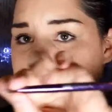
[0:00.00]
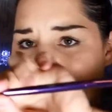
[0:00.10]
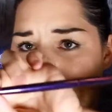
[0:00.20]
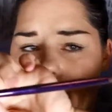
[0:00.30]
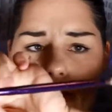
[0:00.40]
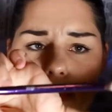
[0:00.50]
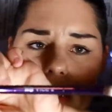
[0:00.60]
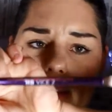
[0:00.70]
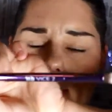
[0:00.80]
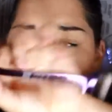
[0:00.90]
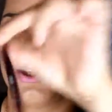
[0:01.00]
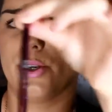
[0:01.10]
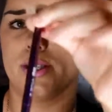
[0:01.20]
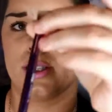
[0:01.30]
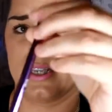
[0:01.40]
like little Urban Decay Vice
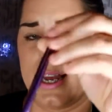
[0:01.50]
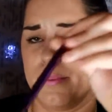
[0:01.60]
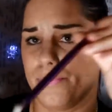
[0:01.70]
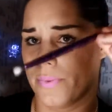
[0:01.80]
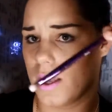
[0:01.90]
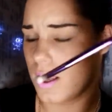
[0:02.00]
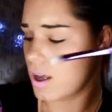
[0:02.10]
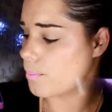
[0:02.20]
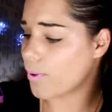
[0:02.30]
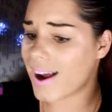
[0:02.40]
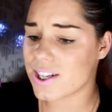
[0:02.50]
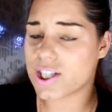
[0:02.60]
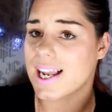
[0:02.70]
2 little brush,